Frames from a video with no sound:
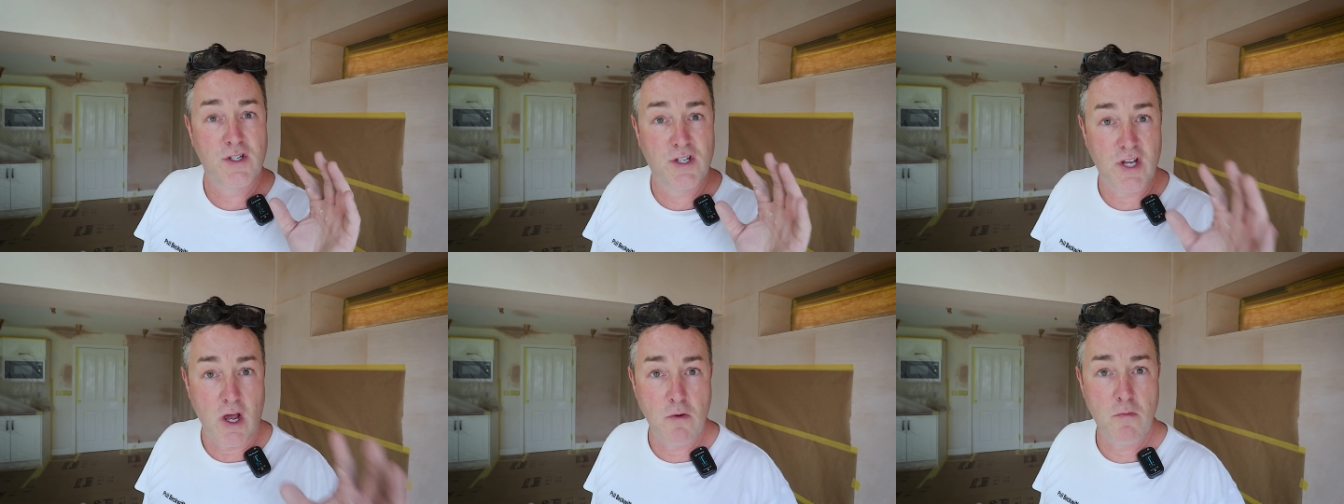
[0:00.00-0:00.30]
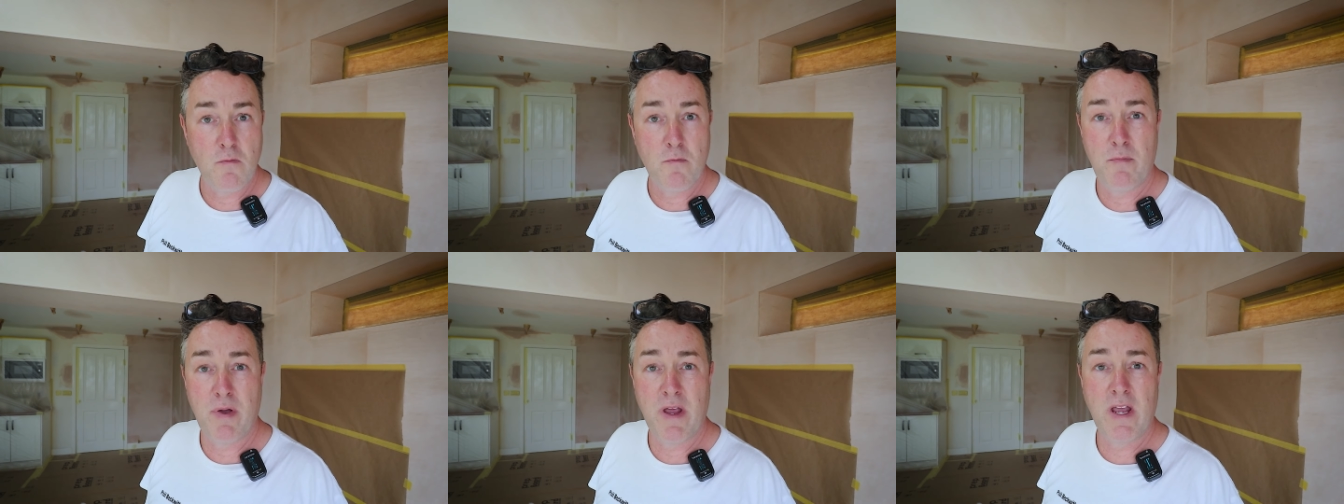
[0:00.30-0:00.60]

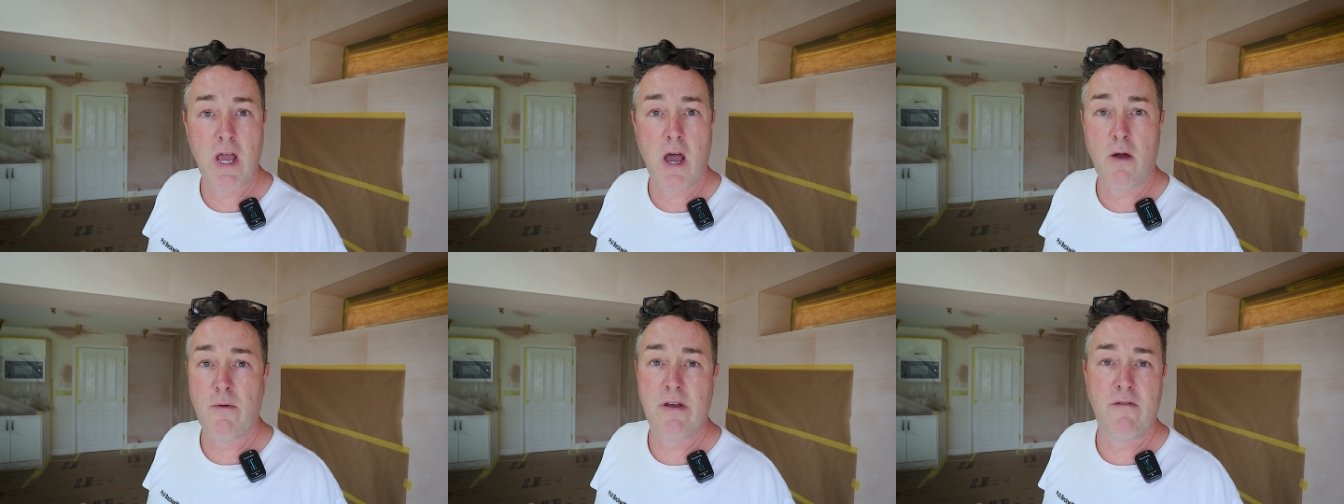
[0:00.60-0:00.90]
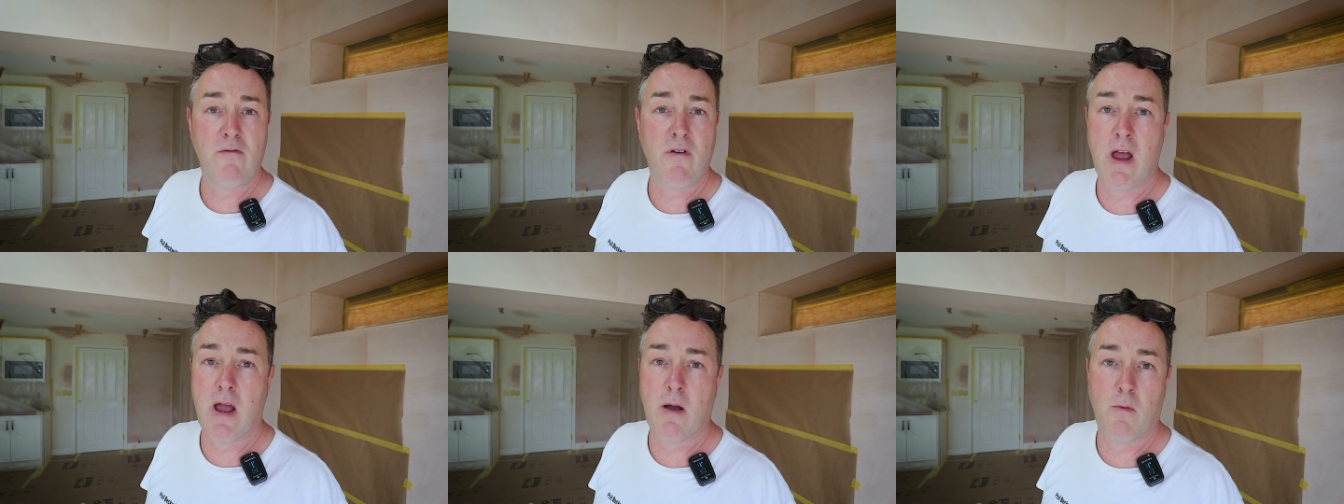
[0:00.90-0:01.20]
Don't be
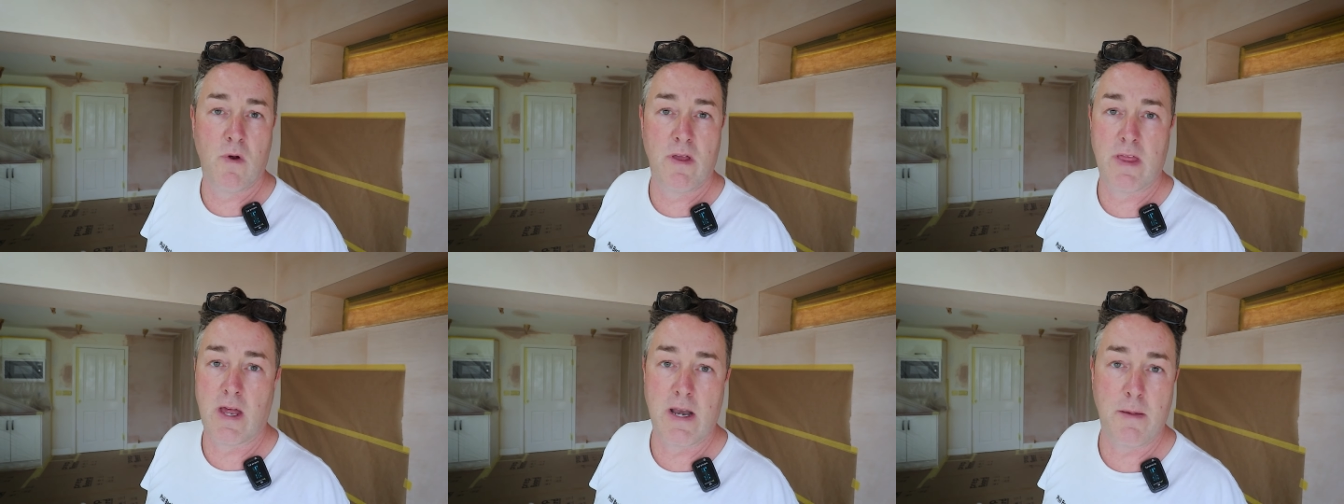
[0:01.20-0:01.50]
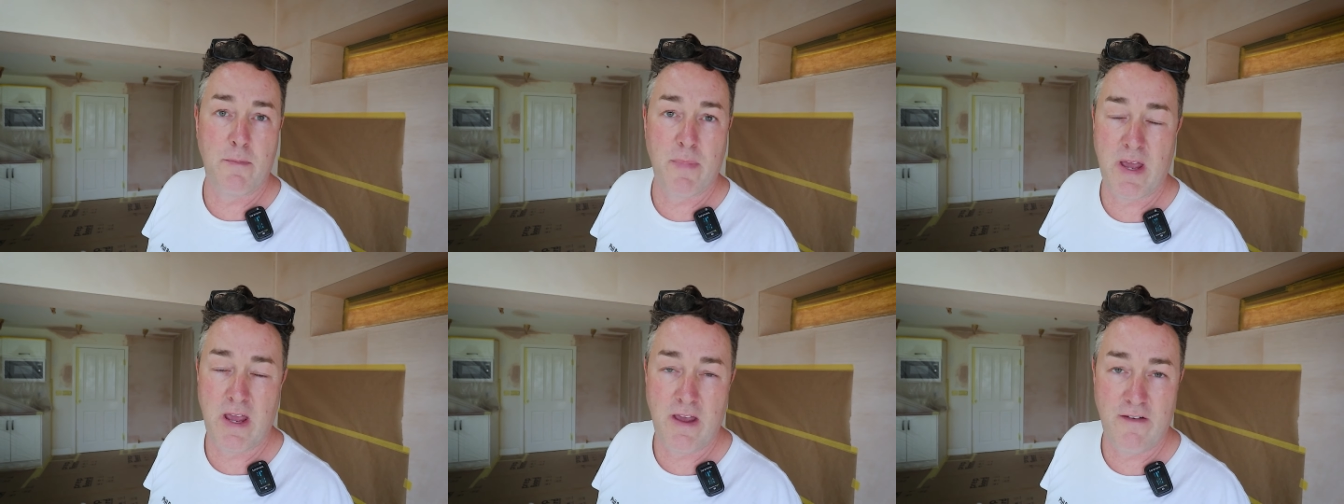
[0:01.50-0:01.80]
going round with
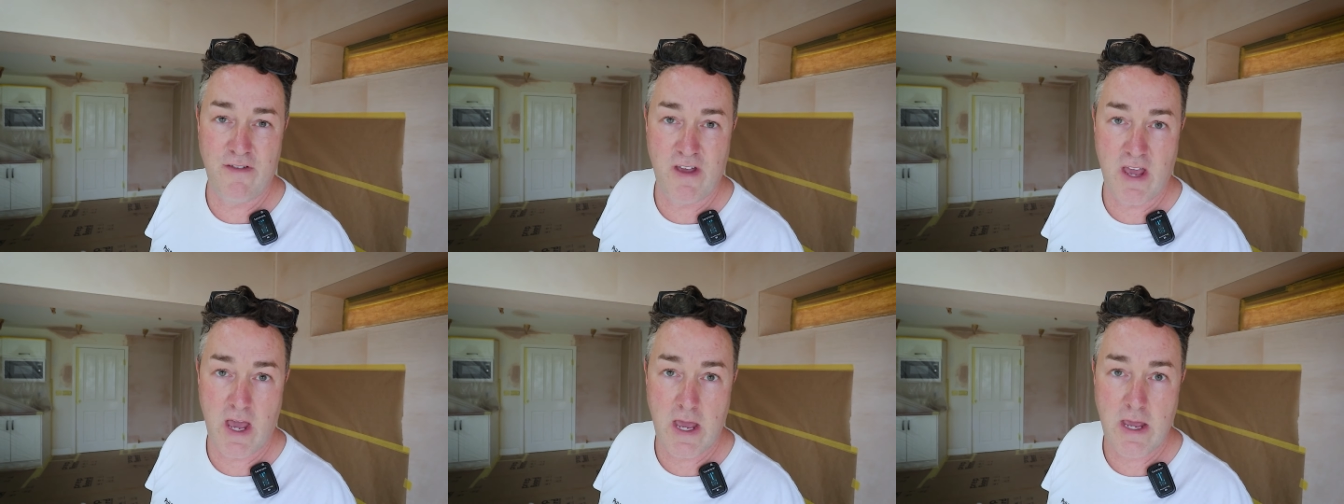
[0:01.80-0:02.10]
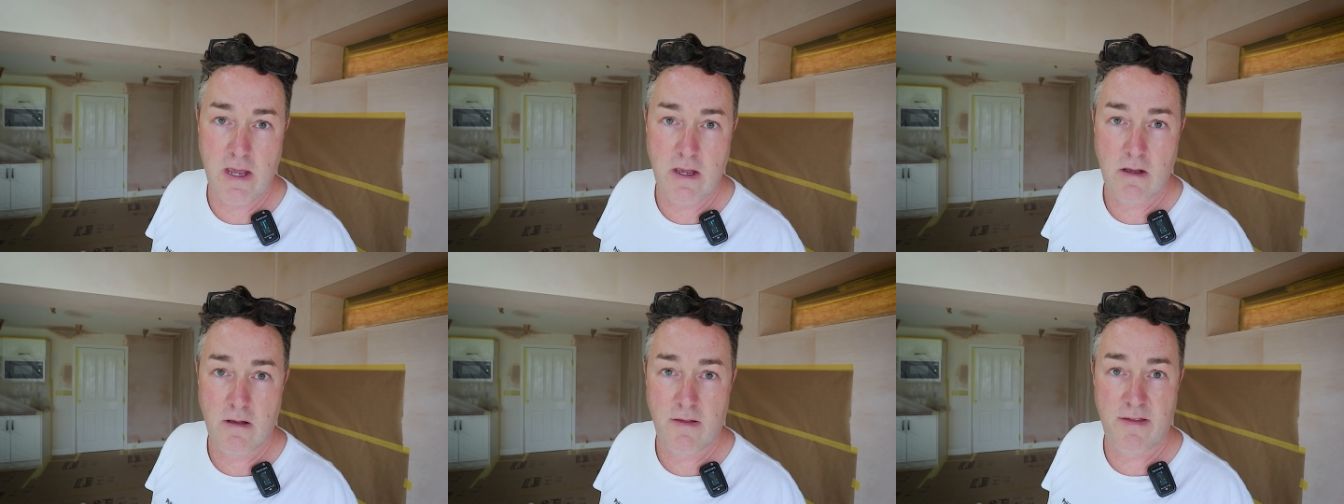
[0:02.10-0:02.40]
any
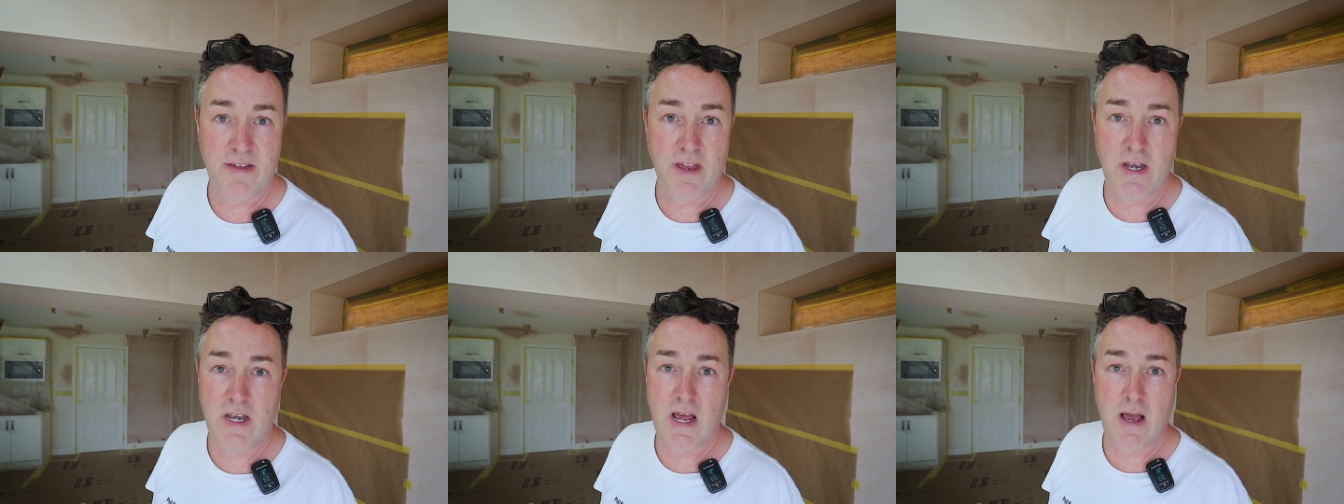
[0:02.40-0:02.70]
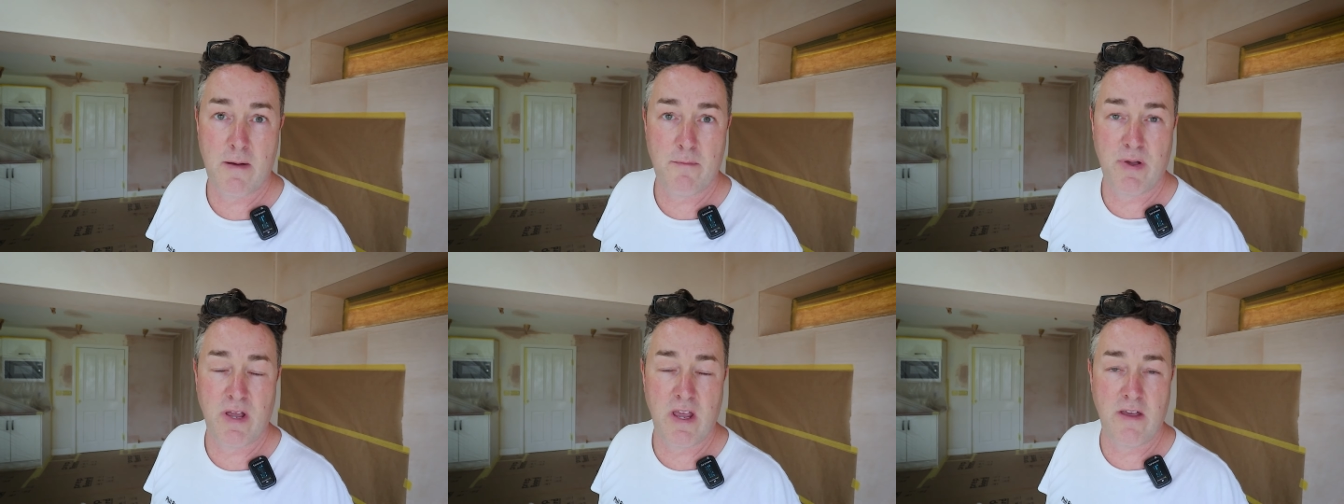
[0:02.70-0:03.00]
PVA, thin
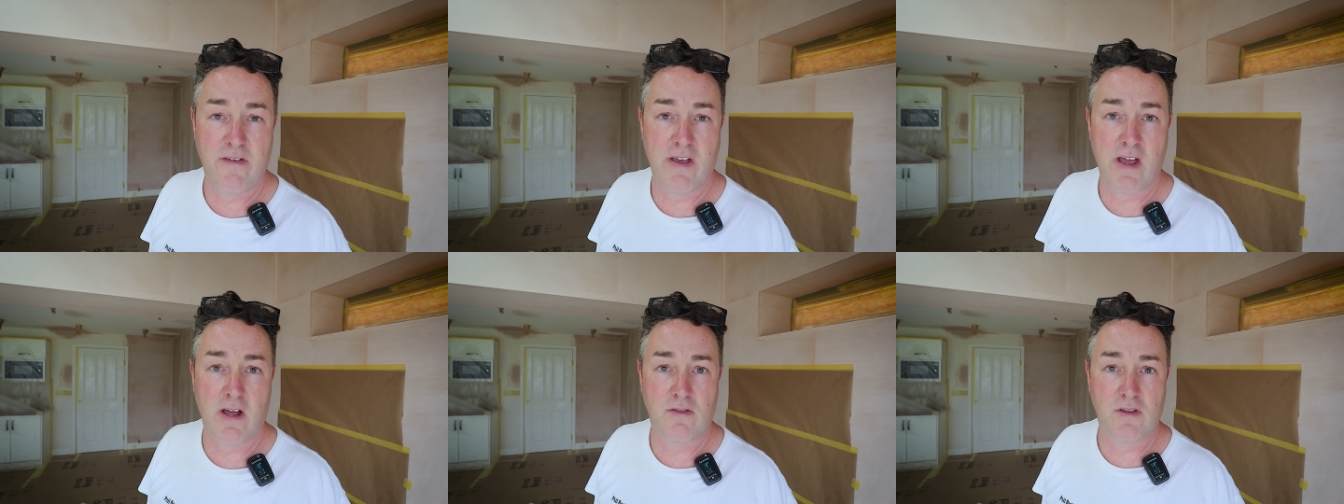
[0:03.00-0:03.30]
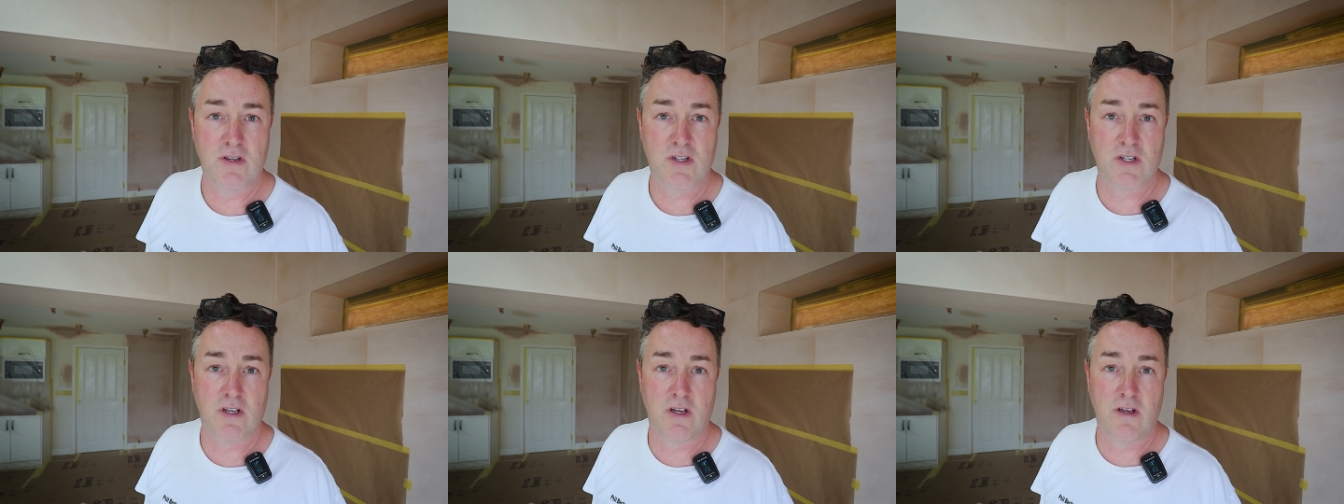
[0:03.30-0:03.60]
down PVA on
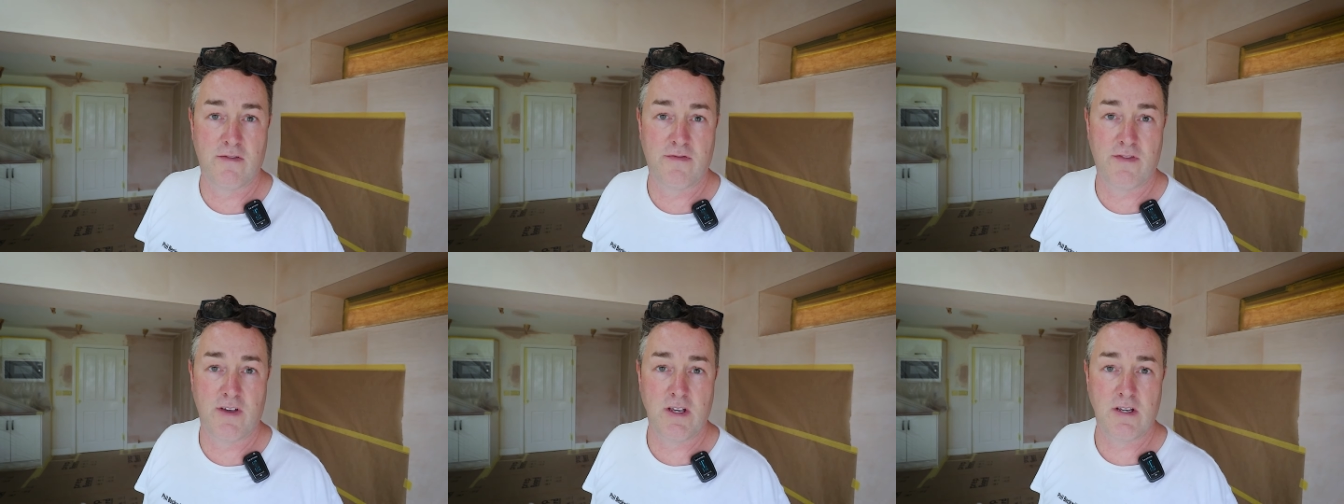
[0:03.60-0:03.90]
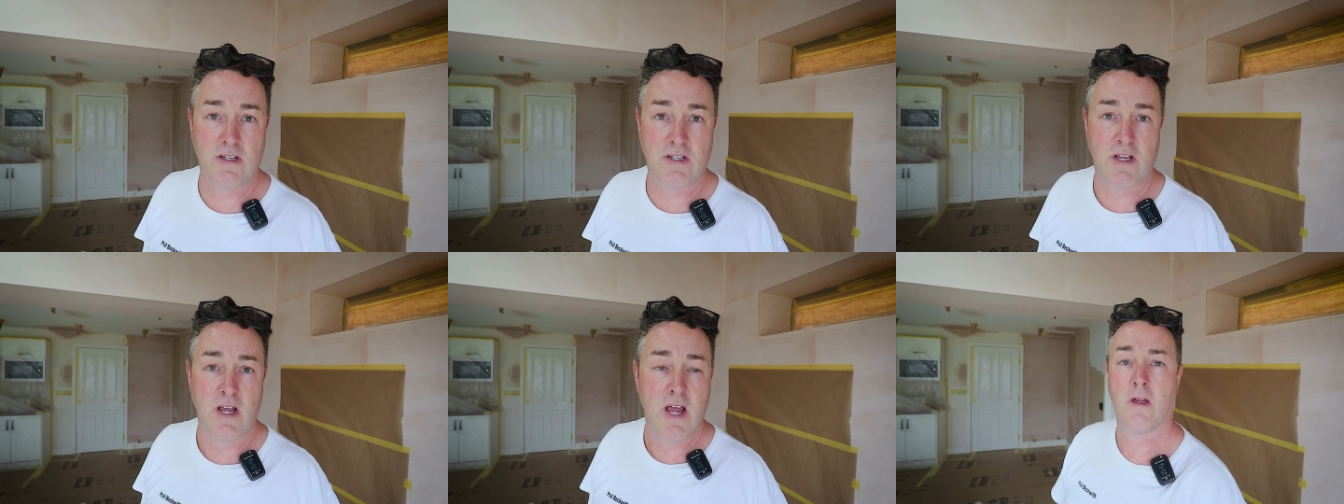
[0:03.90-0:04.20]
the
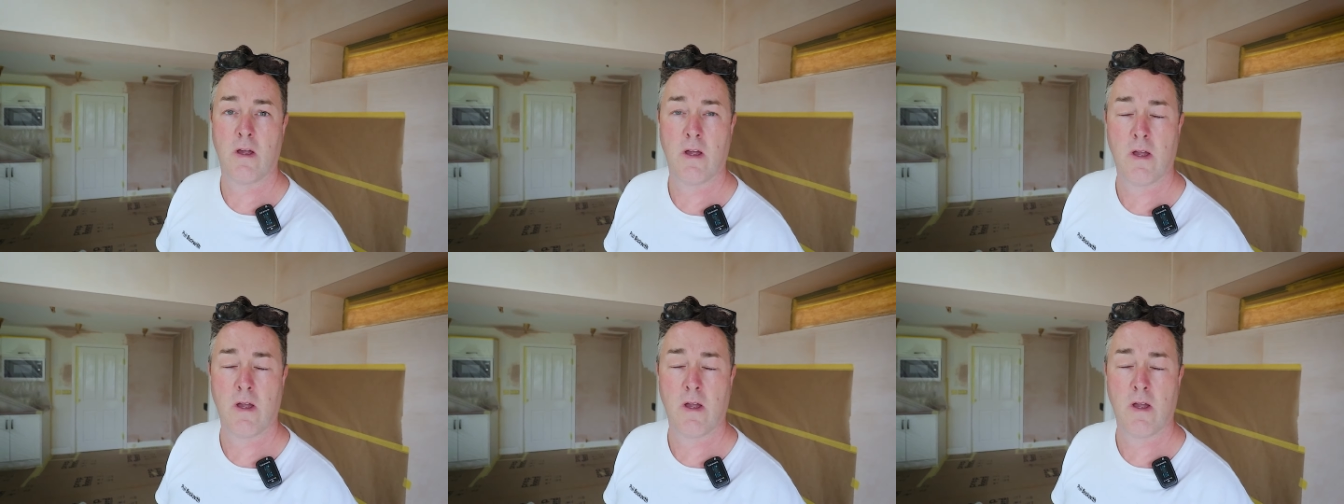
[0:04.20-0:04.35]
surface.